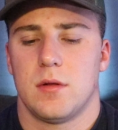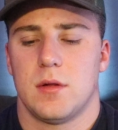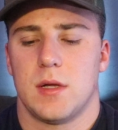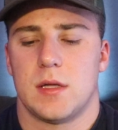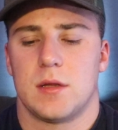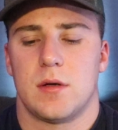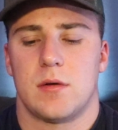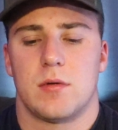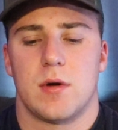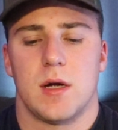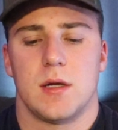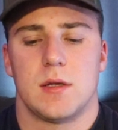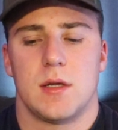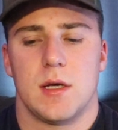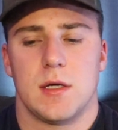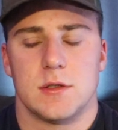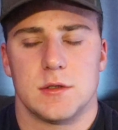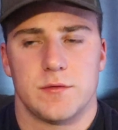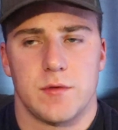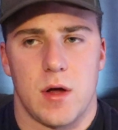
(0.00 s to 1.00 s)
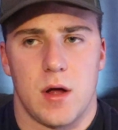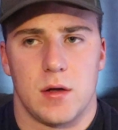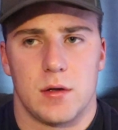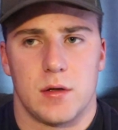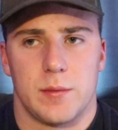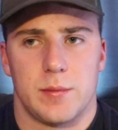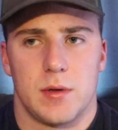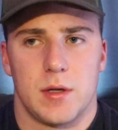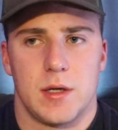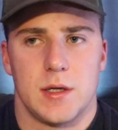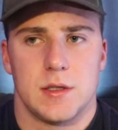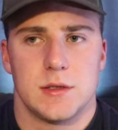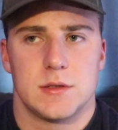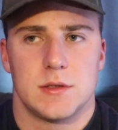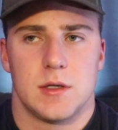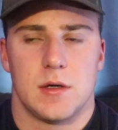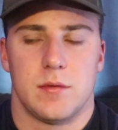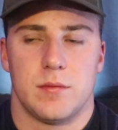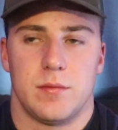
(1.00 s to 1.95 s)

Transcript: Let the right things fall into place. And